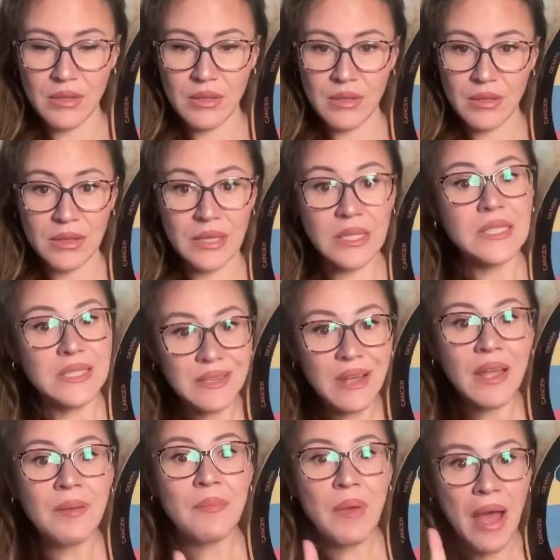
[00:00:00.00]
This
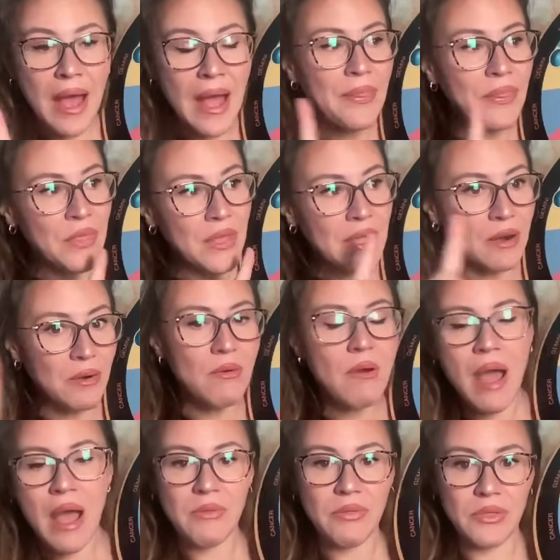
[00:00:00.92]
time, I think
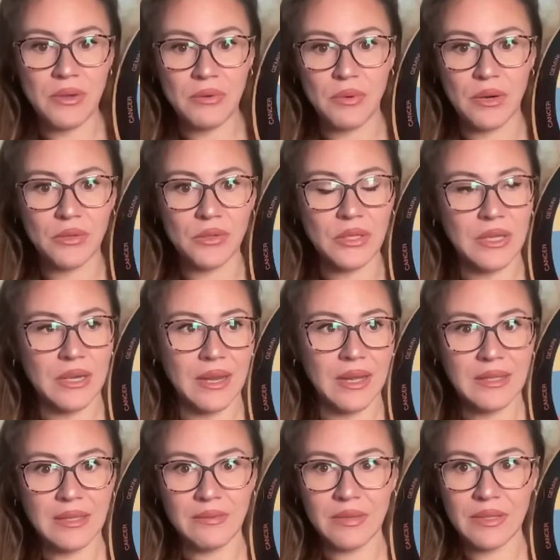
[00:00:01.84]
around the world
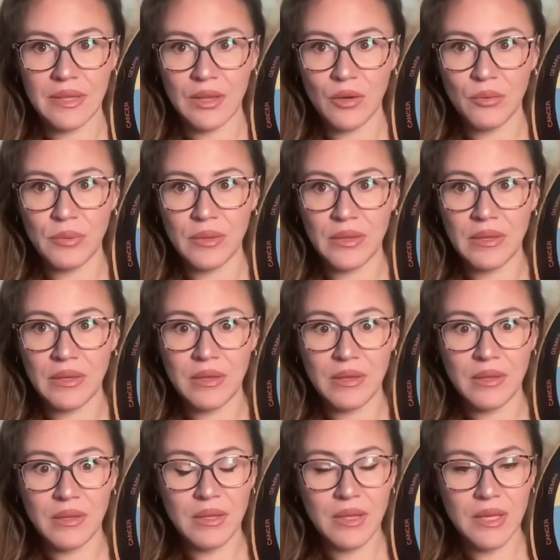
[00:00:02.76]
collectively, there will be
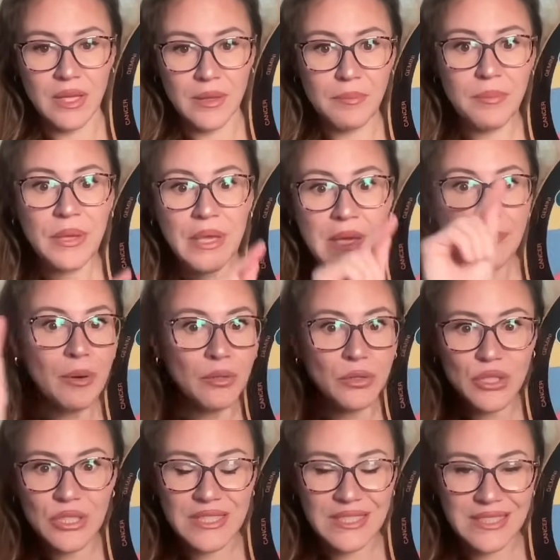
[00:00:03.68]
people
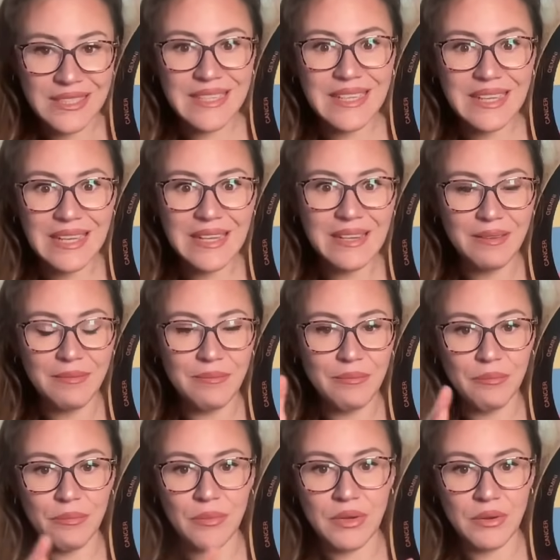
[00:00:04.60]
seeing
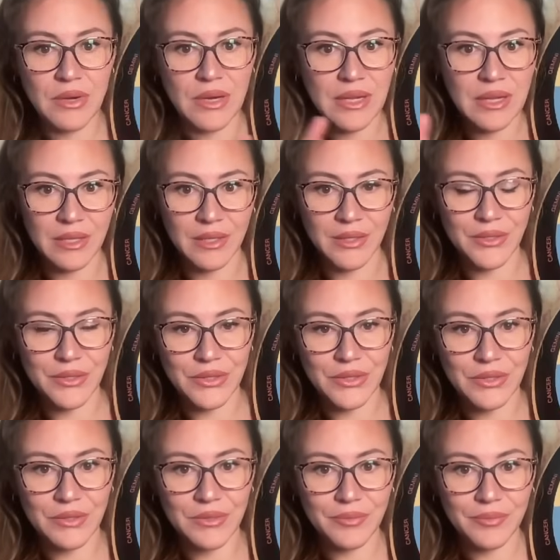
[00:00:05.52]

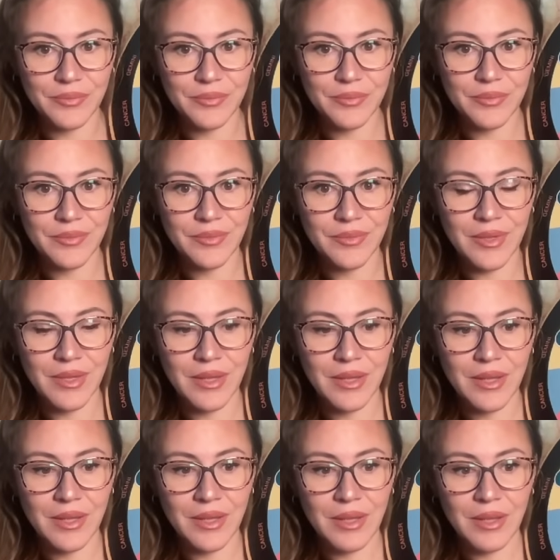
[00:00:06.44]
miracles.
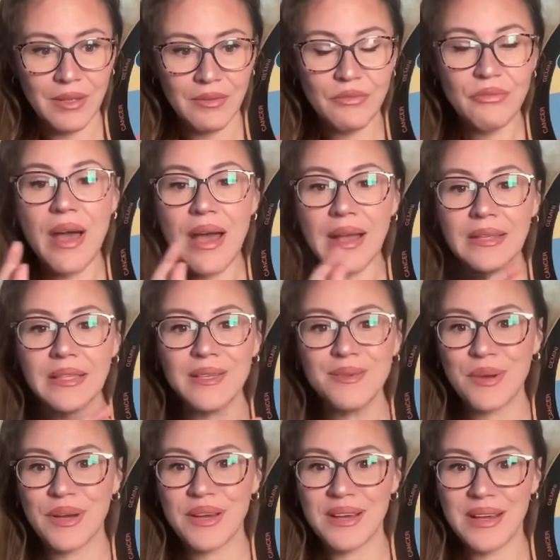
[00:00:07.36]

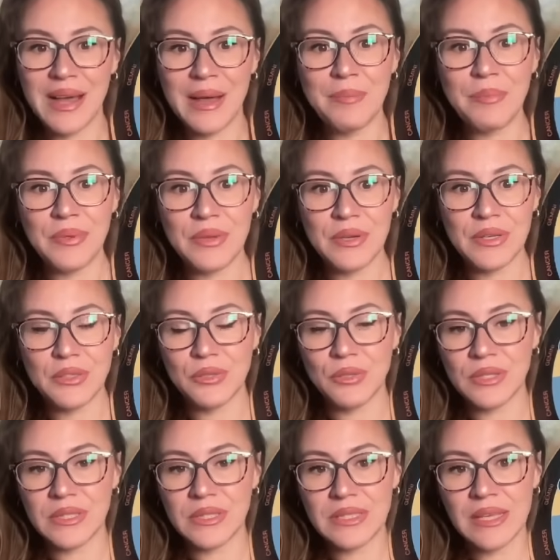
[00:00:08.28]
Fatima appeared
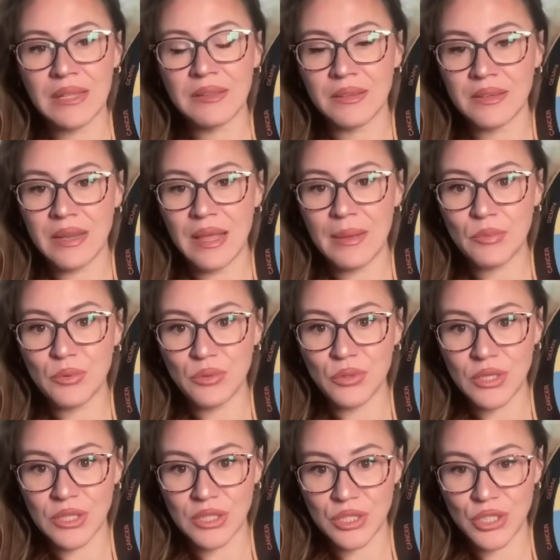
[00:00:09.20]
during
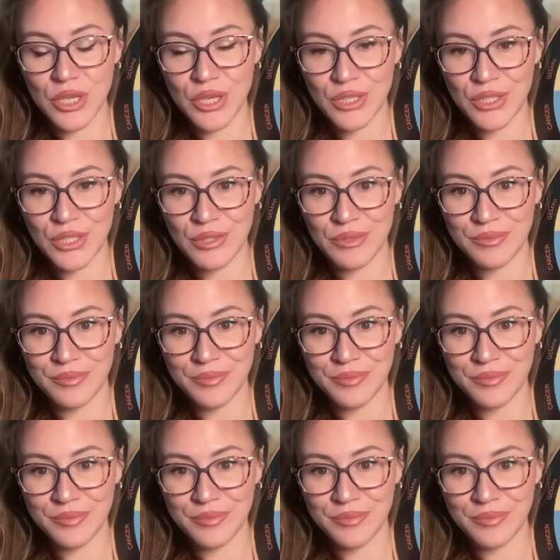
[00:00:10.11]
Saturn-Neptune conjunction